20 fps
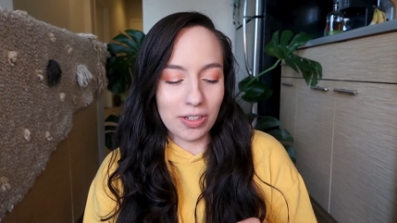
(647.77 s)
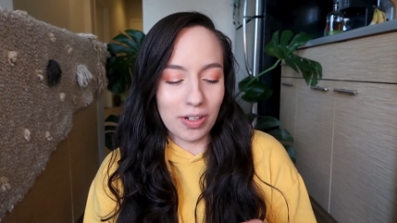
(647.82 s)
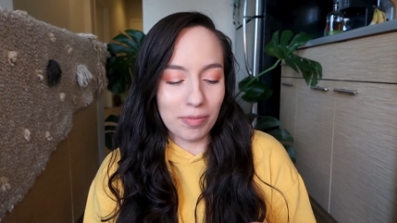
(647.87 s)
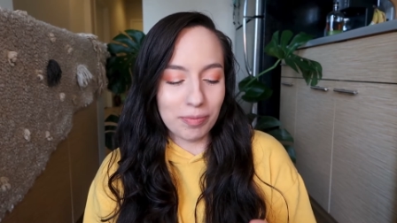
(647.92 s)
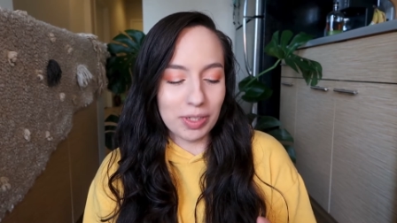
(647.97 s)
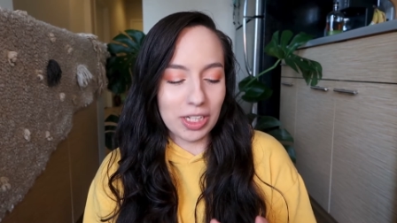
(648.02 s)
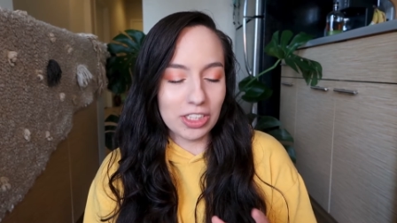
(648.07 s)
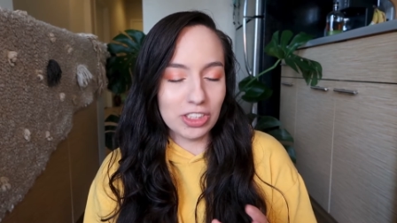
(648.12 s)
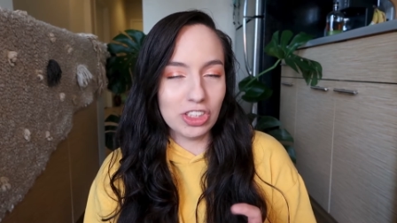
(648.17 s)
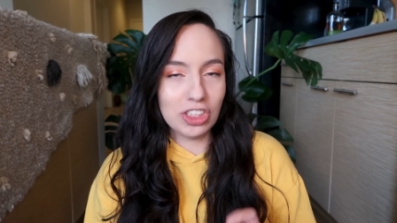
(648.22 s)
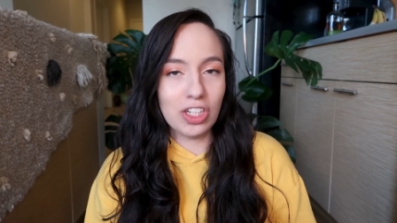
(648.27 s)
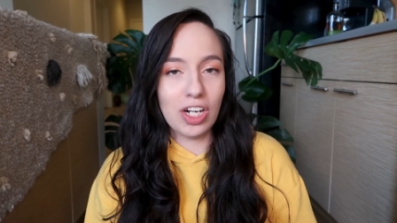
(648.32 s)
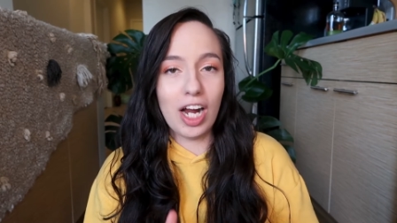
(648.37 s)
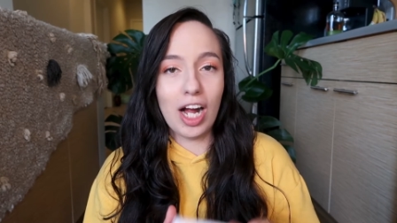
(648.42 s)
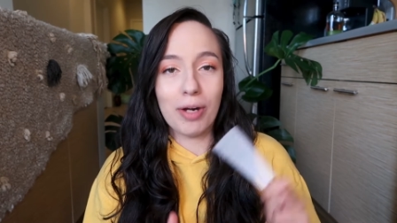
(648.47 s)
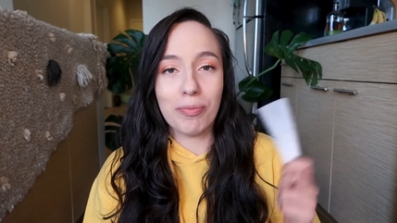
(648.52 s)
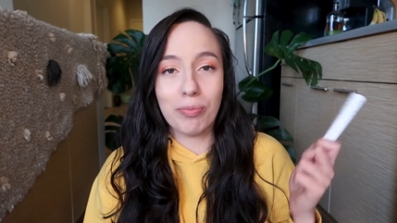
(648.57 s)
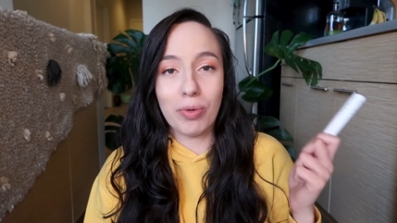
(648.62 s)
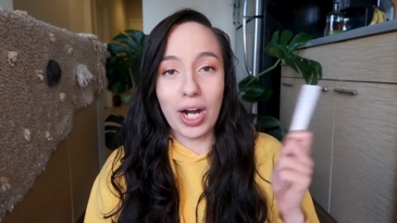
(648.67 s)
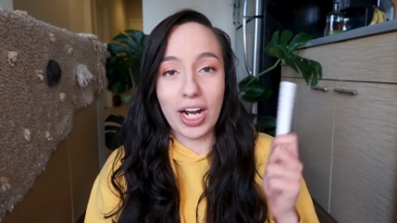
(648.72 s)
I'm not sure
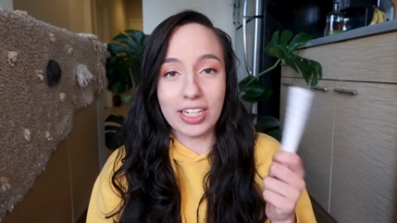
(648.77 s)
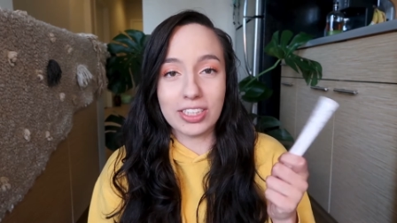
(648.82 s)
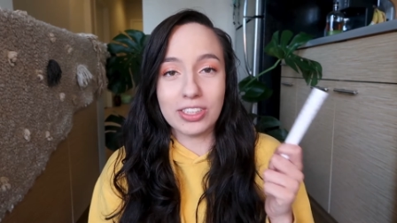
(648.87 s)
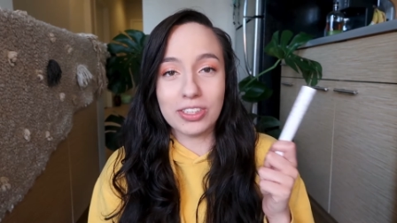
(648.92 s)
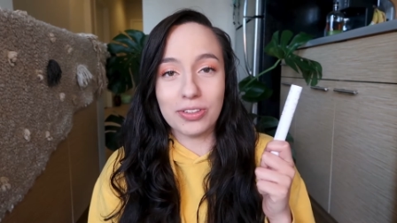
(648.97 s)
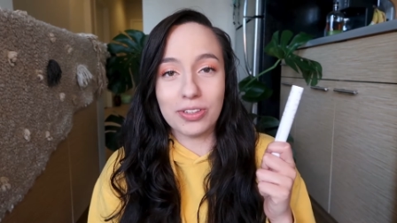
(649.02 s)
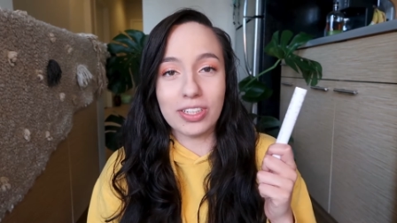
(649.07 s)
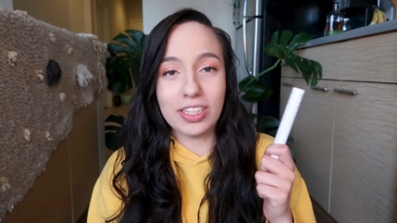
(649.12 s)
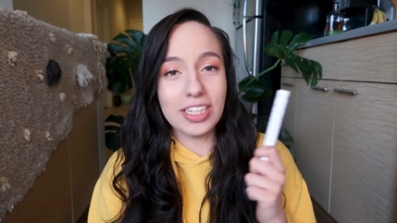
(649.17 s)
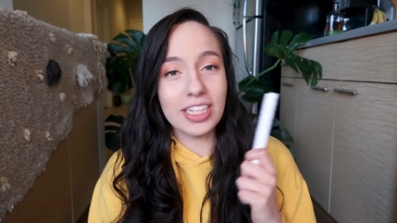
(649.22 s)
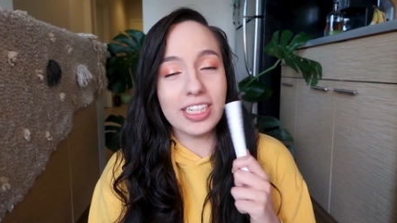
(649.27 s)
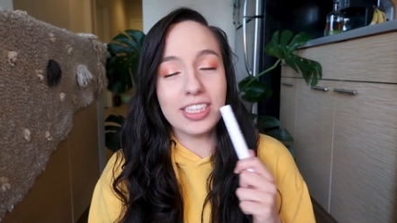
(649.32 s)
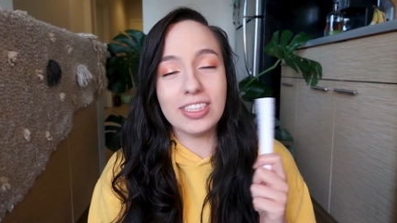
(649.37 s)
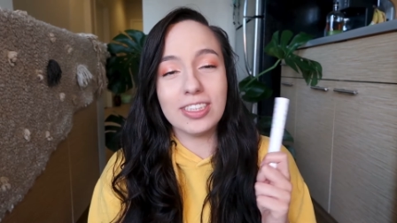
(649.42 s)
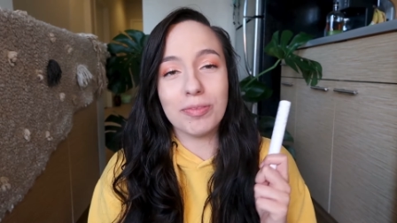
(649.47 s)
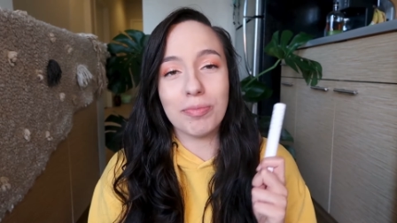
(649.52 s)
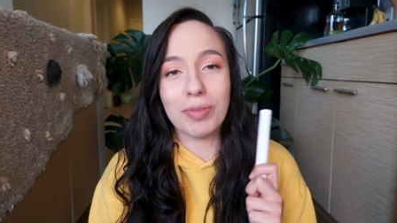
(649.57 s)
how practical it is,